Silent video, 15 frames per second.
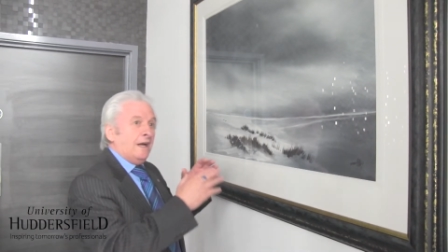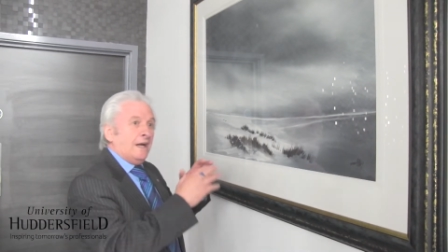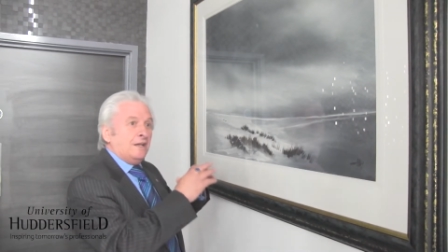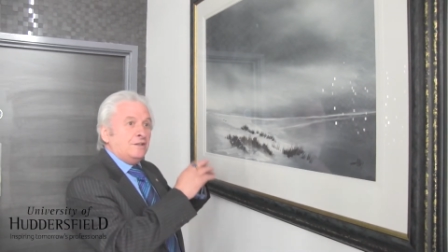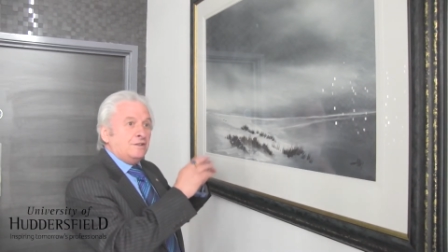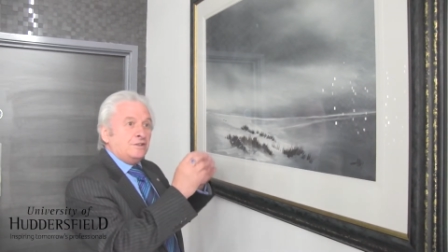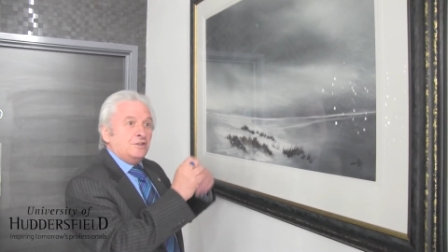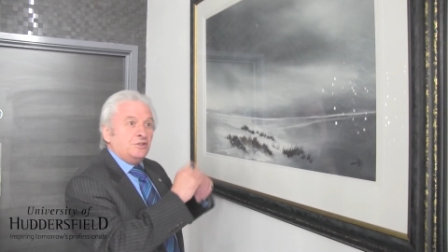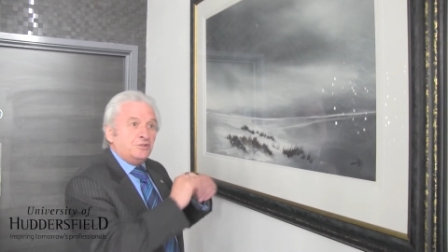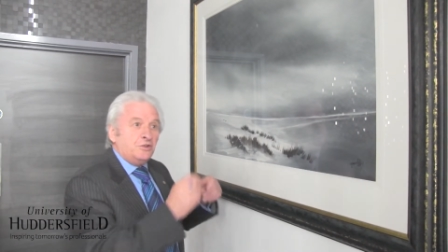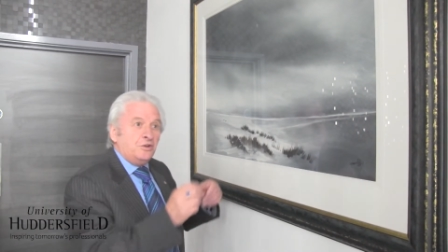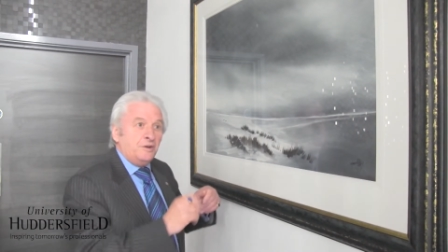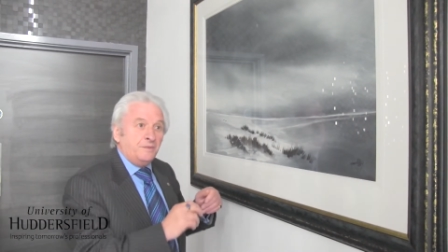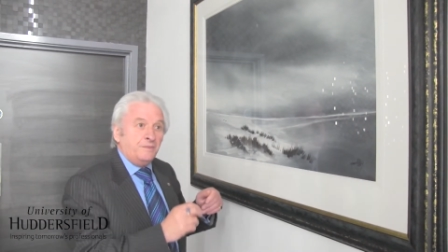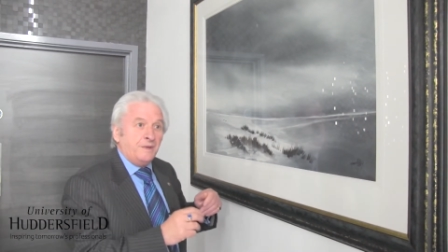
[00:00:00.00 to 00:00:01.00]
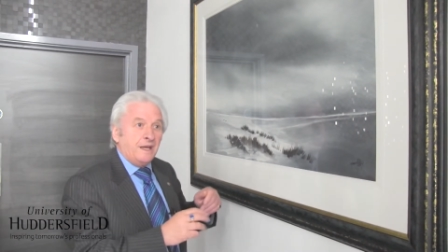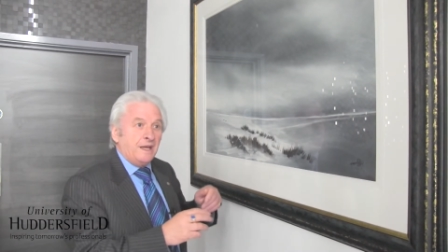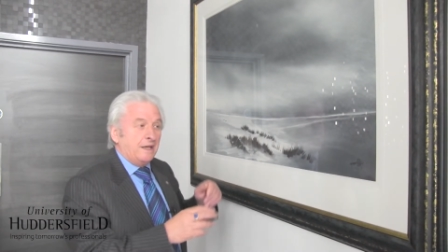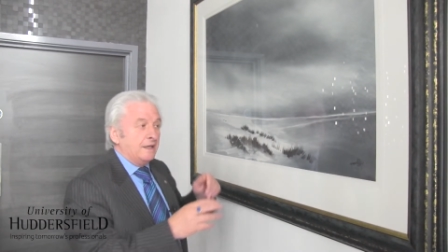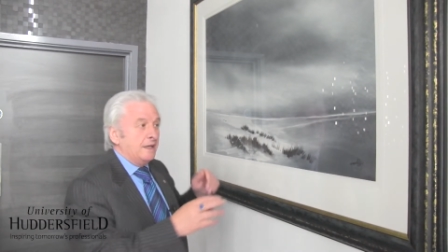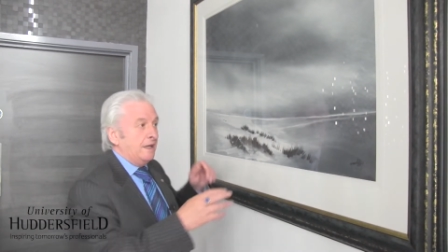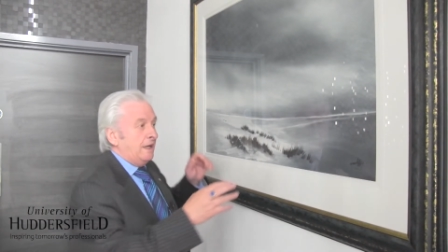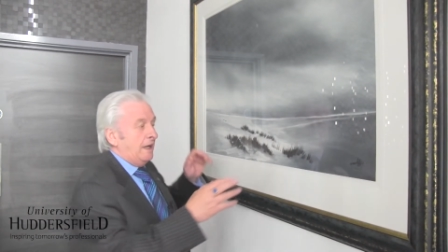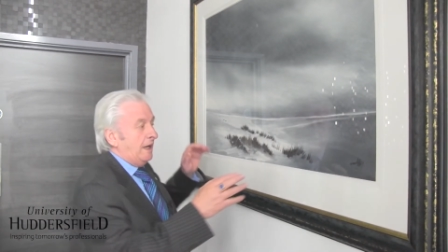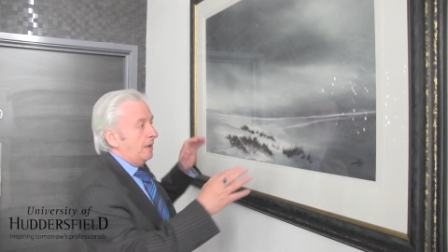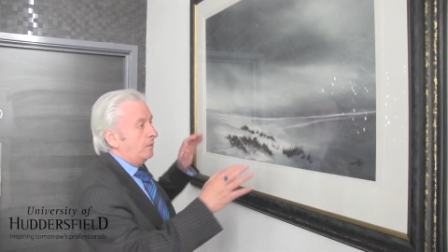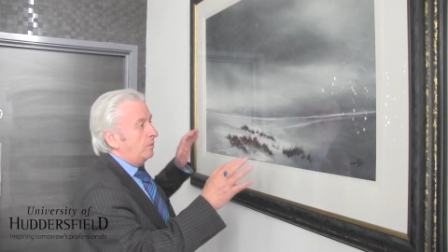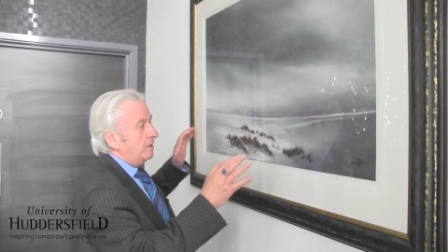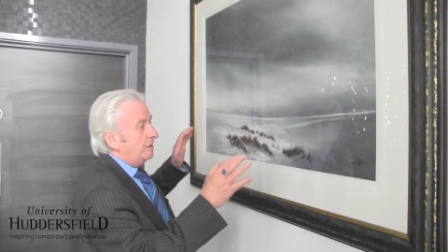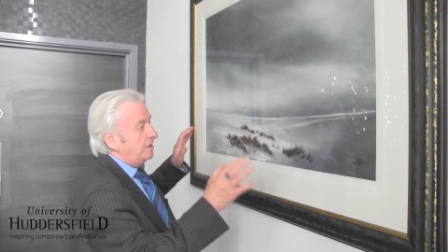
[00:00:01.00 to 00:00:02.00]
I used to draw and paint,
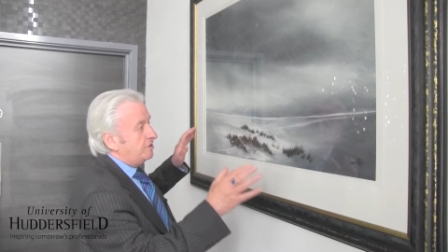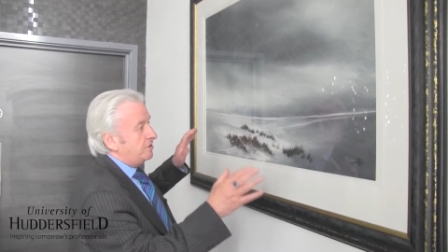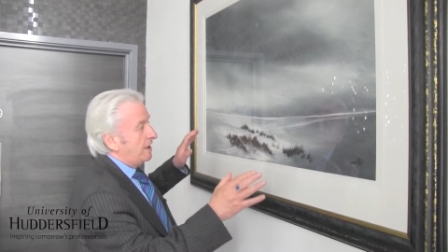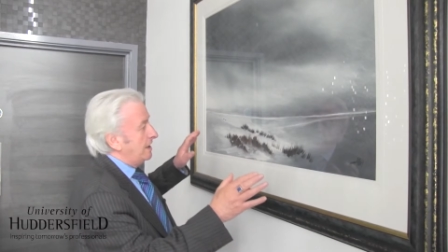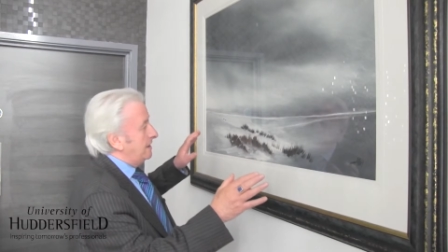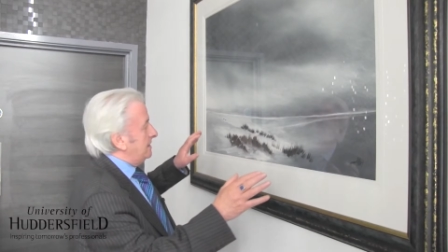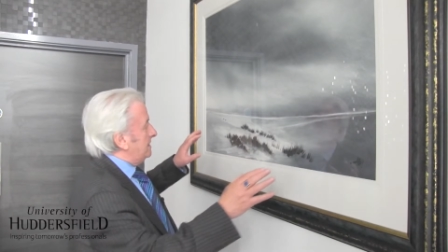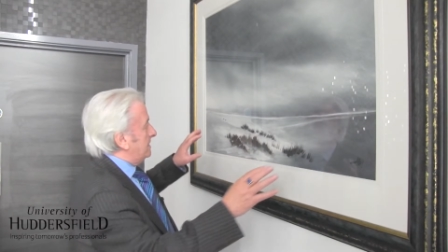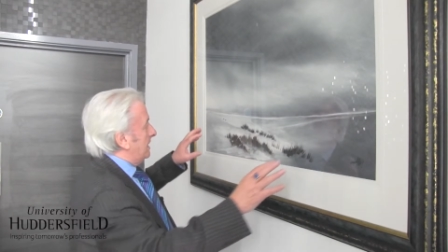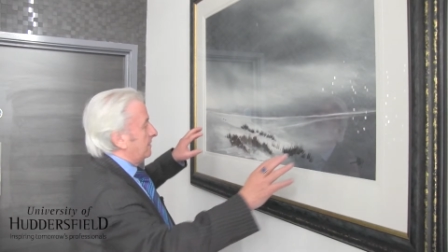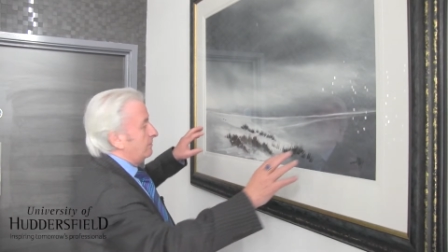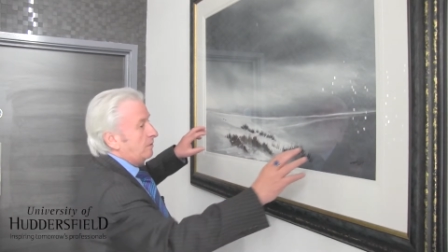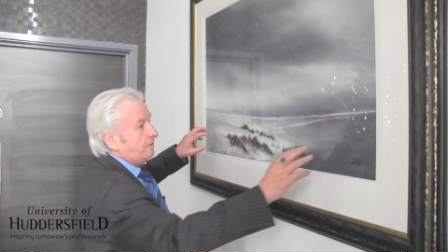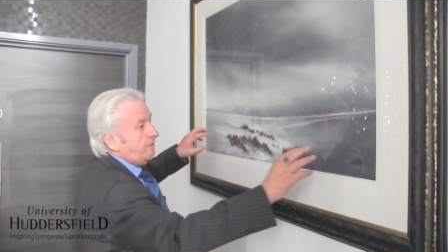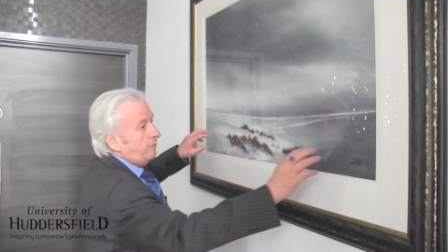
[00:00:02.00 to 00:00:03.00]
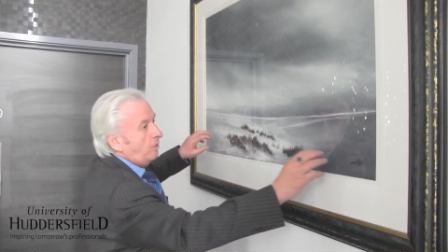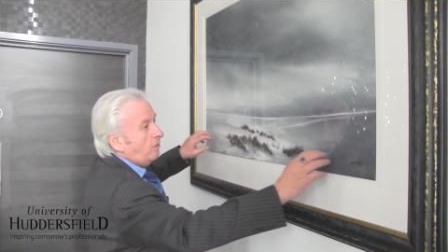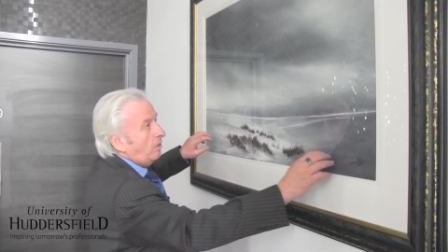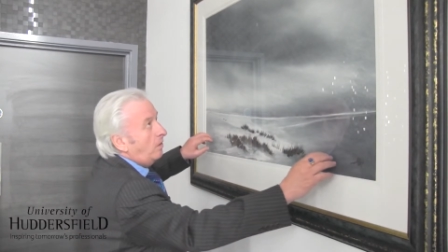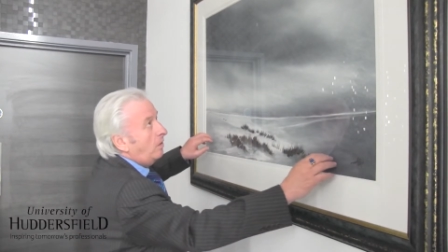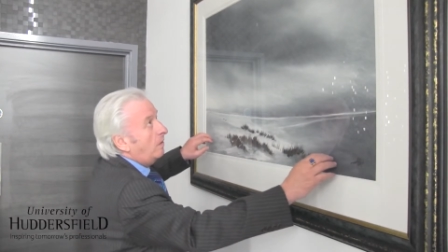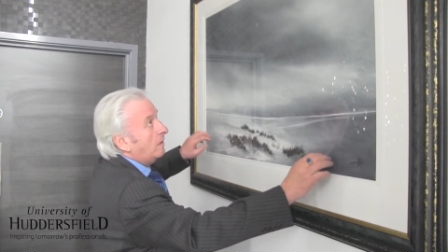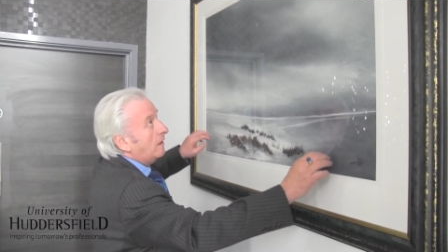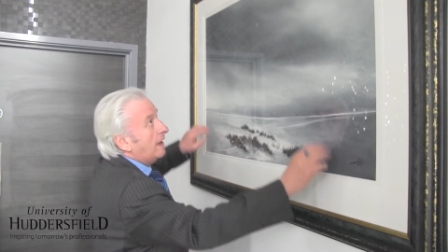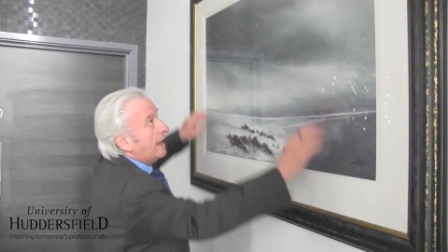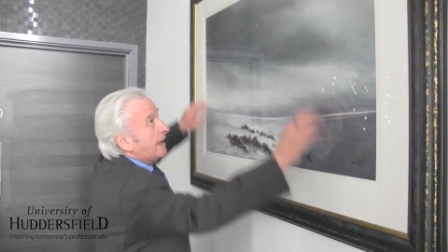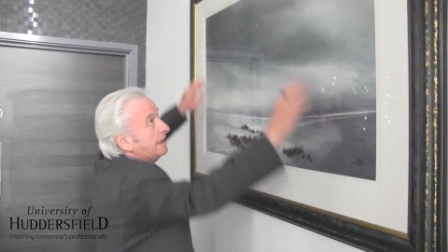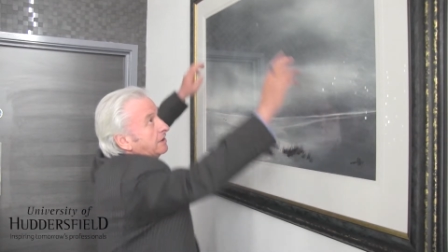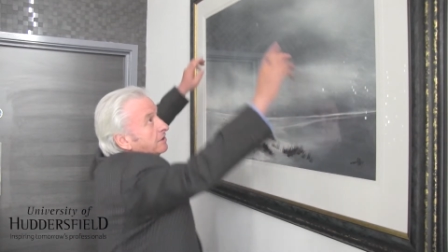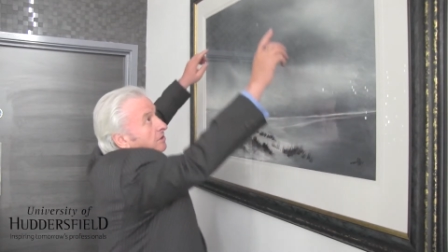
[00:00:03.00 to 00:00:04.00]
and what the Chinese had were four
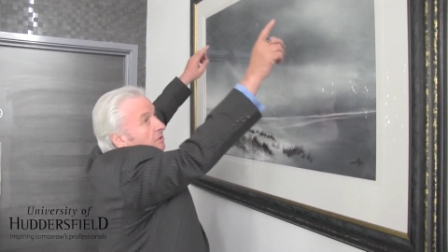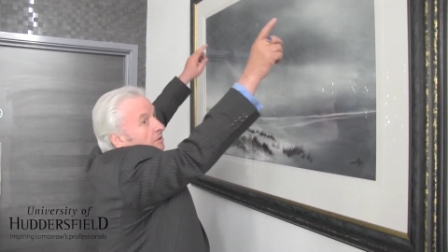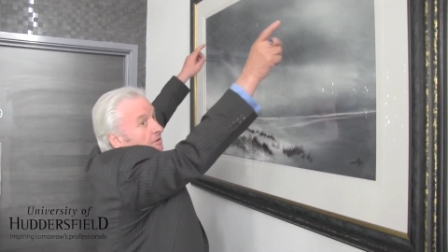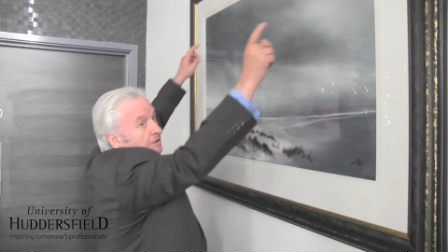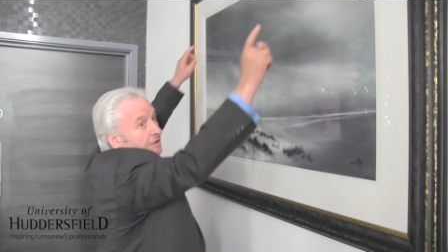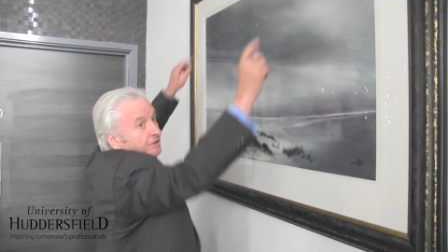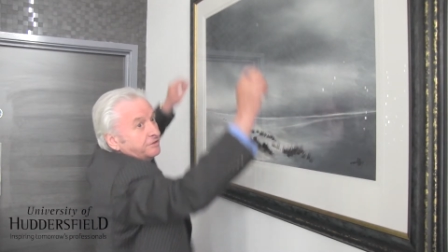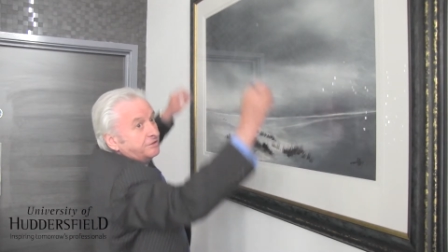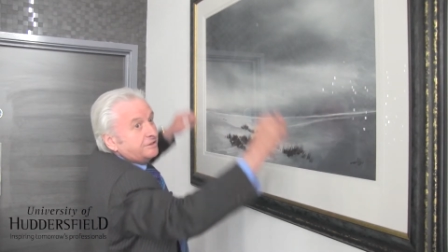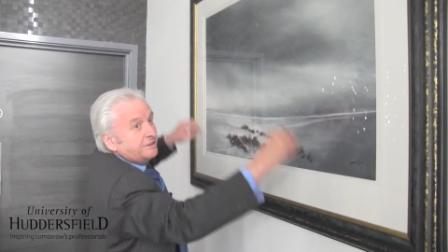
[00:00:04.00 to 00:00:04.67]
light corners.